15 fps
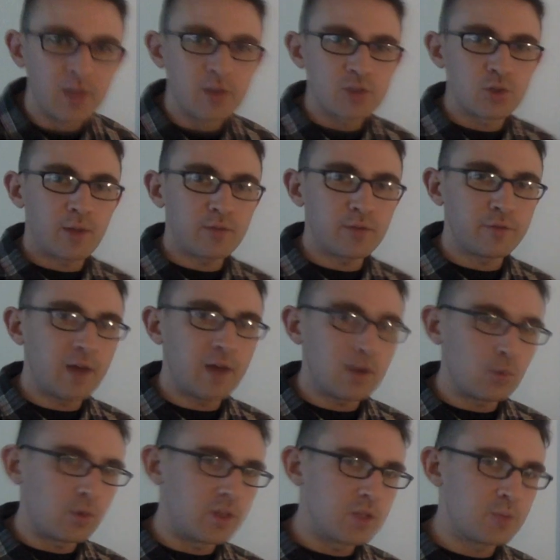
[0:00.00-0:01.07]
So you have to find
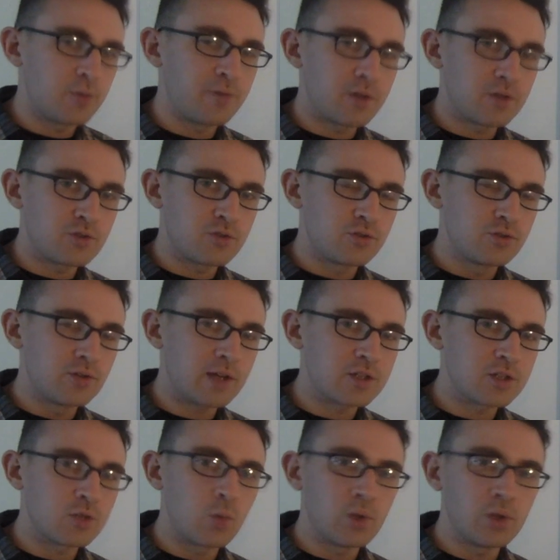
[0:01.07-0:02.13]
one of these professors who's
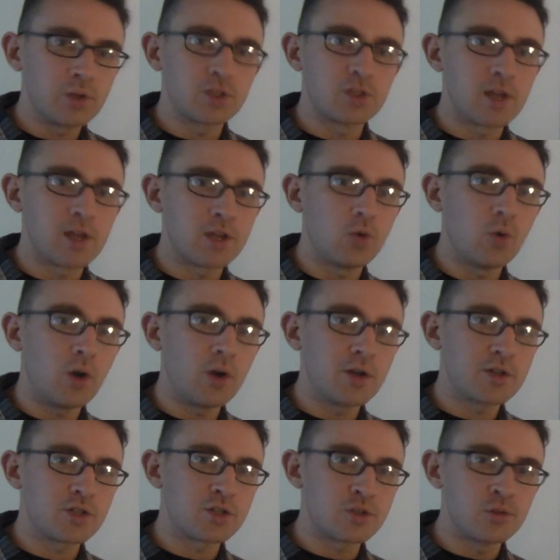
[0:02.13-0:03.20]
actually willing to take you on
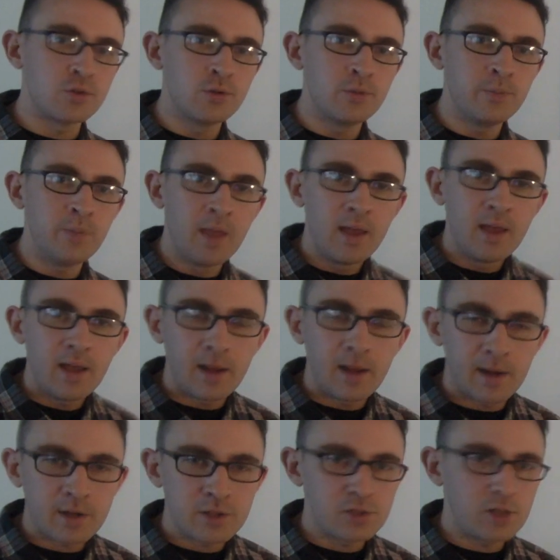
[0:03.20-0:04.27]
as a student and
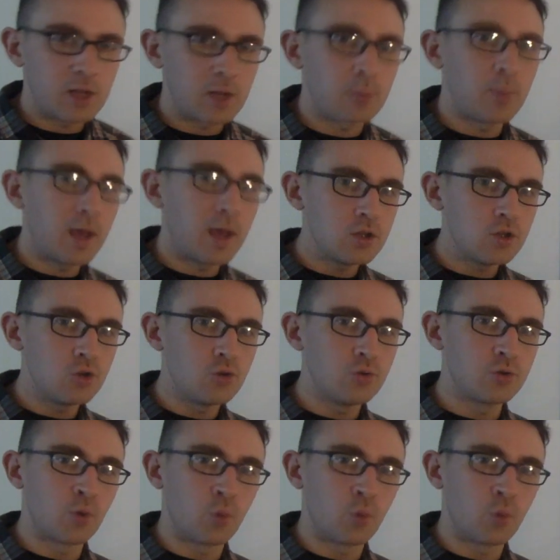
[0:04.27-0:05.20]
actually like pay you to